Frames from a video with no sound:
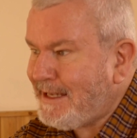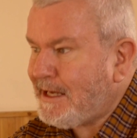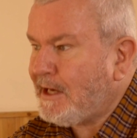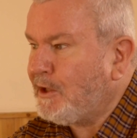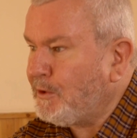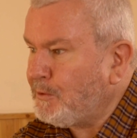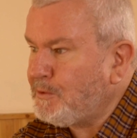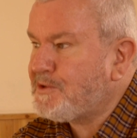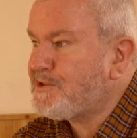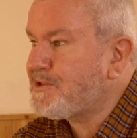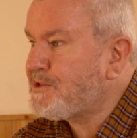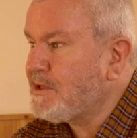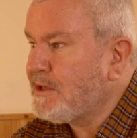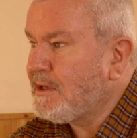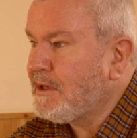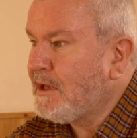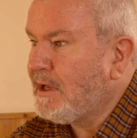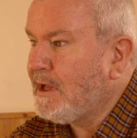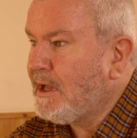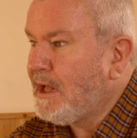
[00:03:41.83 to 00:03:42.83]
house
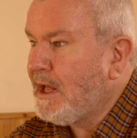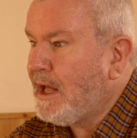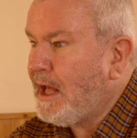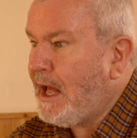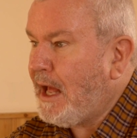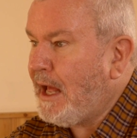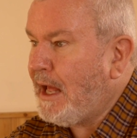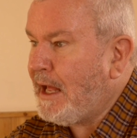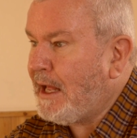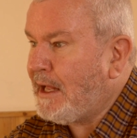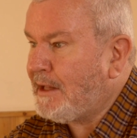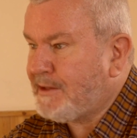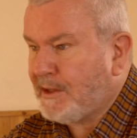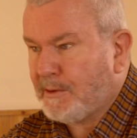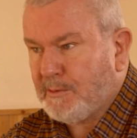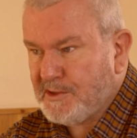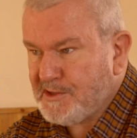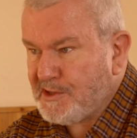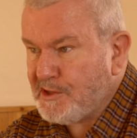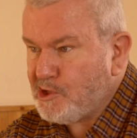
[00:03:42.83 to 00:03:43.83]
that
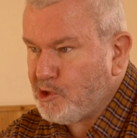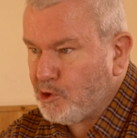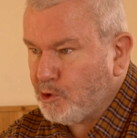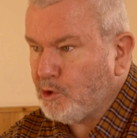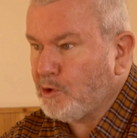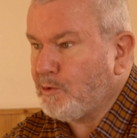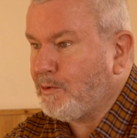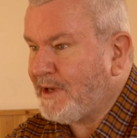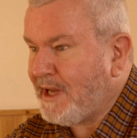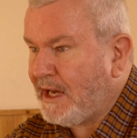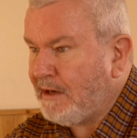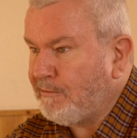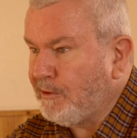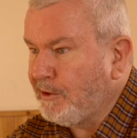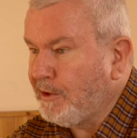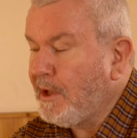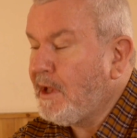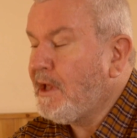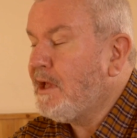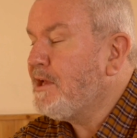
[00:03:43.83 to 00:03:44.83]
was insured would have one.
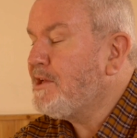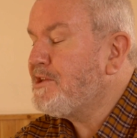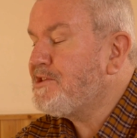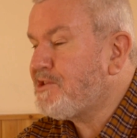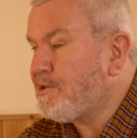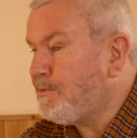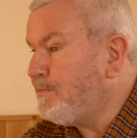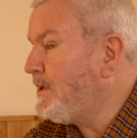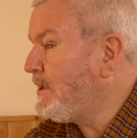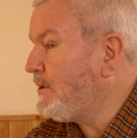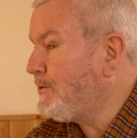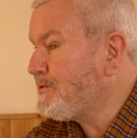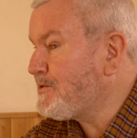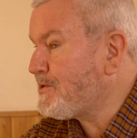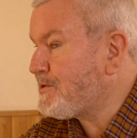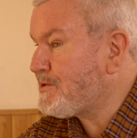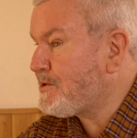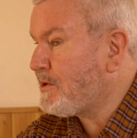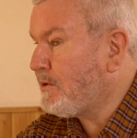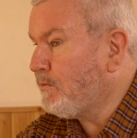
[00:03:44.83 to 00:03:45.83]
Some
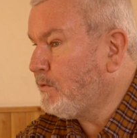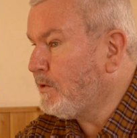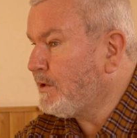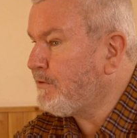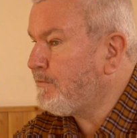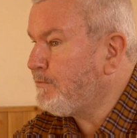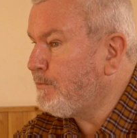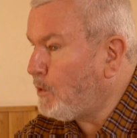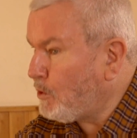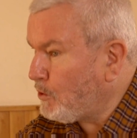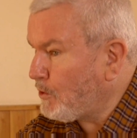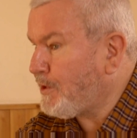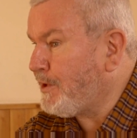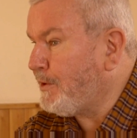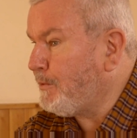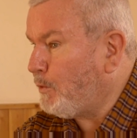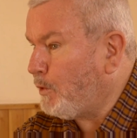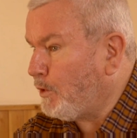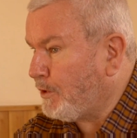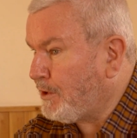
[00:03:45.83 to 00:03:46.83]
houses would have more than
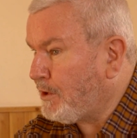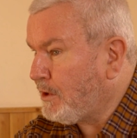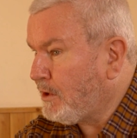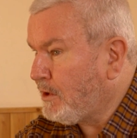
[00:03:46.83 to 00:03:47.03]
one.